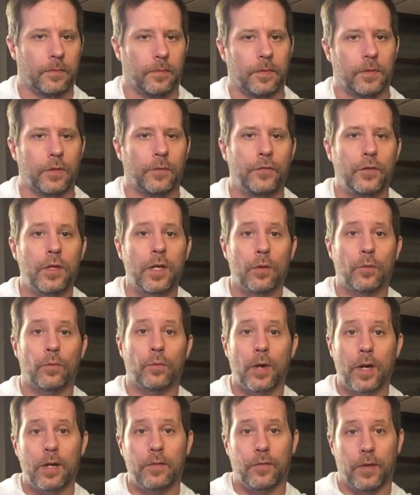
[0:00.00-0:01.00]
So if you get
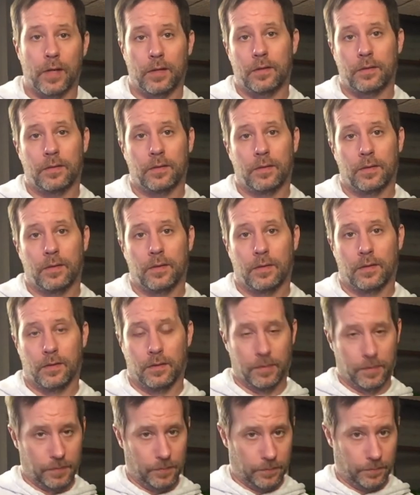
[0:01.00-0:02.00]
rid of it,
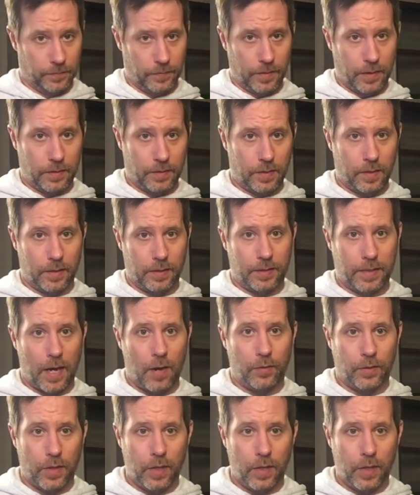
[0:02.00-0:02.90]
it's going to sound